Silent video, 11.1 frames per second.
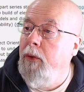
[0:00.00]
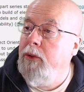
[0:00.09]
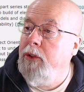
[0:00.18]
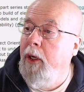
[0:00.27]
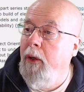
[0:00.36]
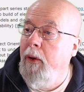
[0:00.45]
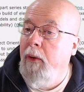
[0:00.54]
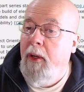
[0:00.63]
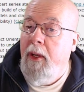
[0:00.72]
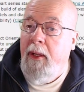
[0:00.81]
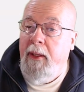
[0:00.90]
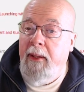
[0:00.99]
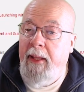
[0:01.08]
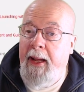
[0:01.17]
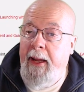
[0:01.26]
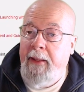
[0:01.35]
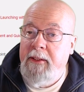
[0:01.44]
So
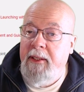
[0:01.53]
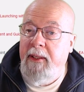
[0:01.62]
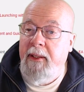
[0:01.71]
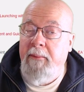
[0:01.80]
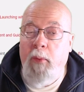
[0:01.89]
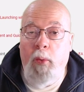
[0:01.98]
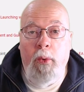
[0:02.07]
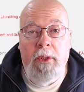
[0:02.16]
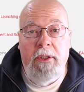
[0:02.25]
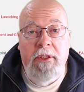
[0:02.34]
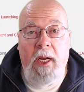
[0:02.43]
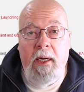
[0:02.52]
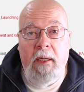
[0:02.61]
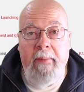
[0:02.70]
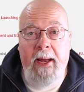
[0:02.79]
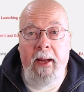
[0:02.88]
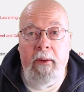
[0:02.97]
lots uh, more to talk
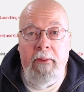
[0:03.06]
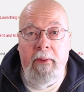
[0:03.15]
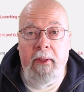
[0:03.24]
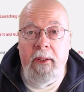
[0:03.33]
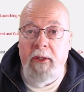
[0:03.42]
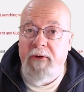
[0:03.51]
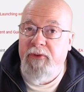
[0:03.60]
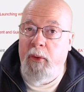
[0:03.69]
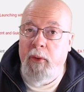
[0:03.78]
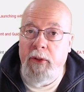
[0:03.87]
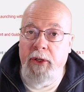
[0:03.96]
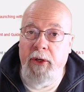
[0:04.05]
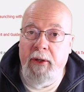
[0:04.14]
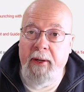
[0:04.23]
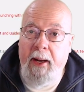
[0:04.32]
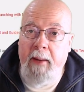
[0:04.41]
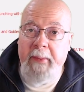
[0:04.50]
about and look forward to your
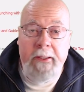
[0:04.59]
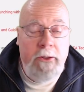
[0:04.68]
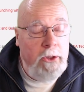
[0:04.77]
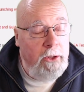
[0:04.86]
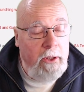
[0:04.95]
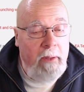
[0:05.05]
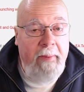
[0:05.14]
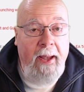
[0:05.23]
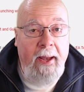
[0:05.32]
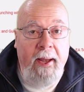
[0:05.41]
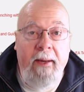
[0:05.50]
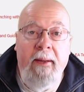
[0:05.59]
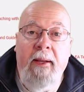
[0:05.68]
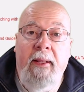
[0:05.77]
comments, good or bad.